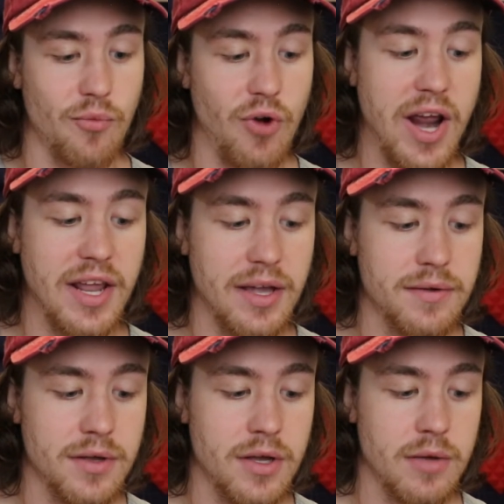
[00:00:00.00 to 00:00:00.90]

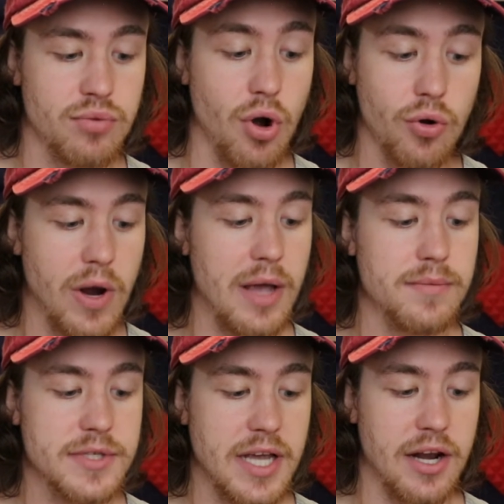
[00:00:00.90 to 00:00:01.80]
writing
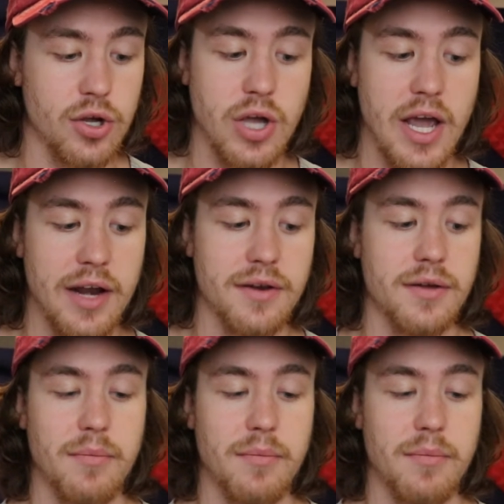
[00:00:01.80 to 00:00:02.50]
programs and